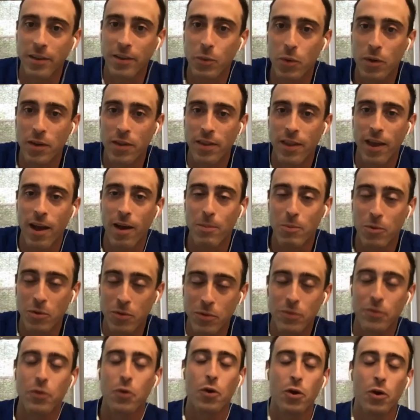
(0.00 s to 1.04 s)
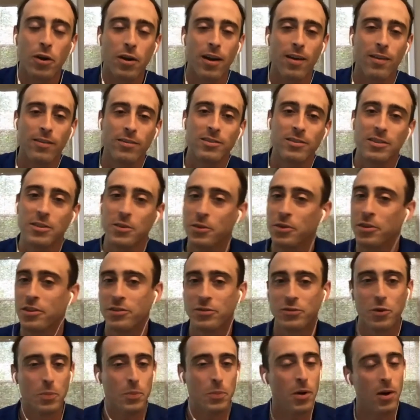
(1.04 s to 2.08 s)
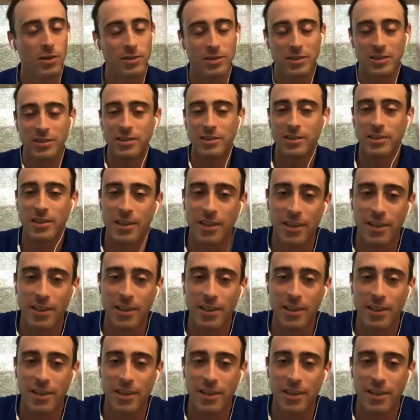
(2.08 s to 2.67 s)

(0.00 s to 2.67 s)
with moving forward, obviously, with this football season.